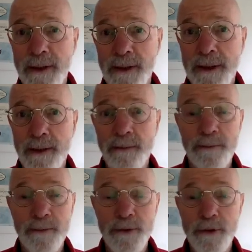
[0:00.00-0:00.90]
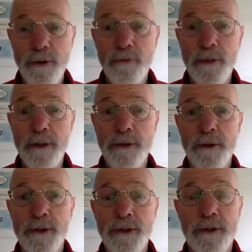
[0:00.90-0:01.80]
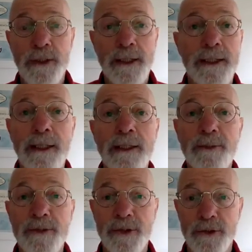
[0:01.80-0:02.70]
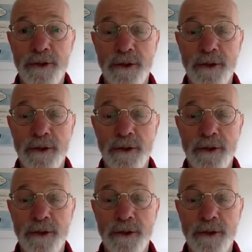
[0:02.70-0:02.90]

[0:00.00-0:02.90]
but you could really do this in any position.